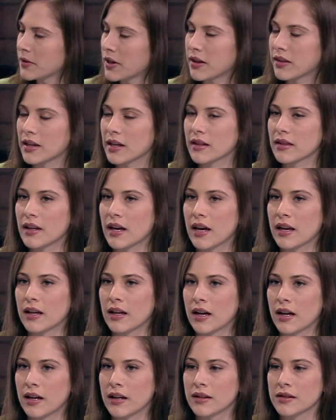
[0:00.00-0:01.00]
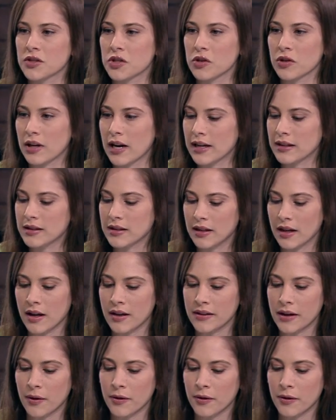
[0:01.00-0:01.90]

They think that uh, it's a good idea.